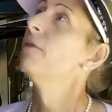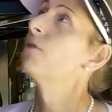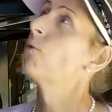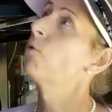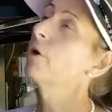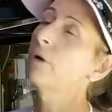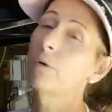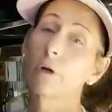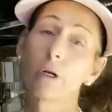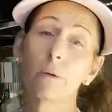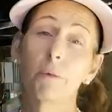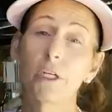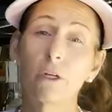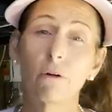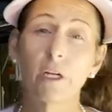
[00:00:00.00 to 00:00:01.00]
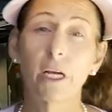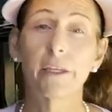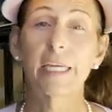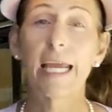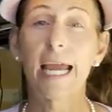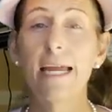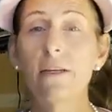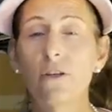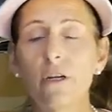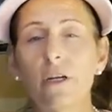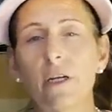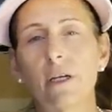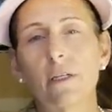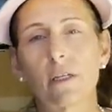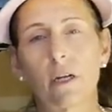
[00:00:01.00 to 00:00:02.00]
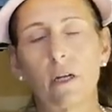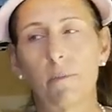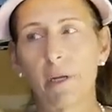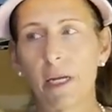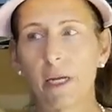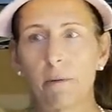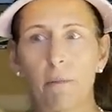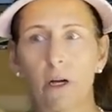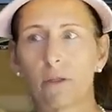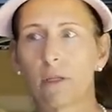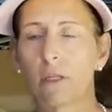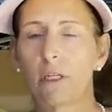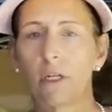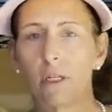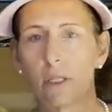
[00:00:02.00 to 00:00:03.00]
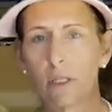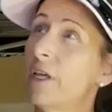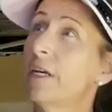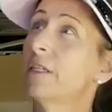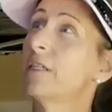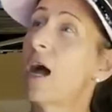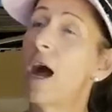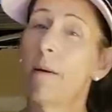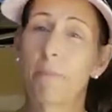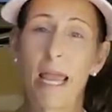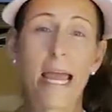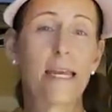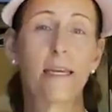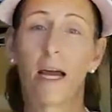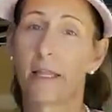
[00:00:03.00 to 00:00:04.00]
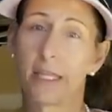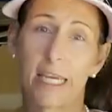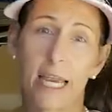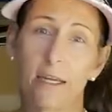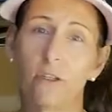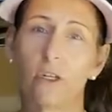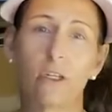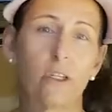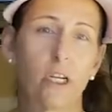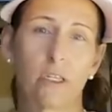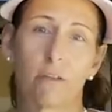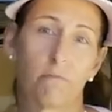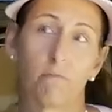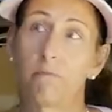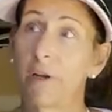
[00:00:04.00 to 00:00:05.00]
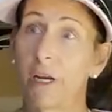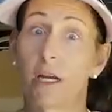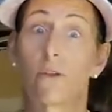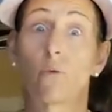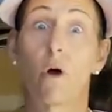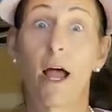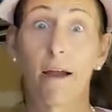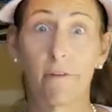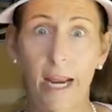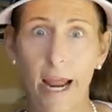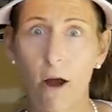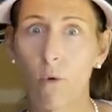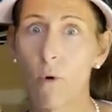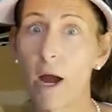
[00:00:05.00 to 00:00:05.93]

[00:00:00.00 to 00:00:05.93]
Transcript: The work we're going to be doing on the engine is going to be mostly just the top end on the engine, just because we'll have it out.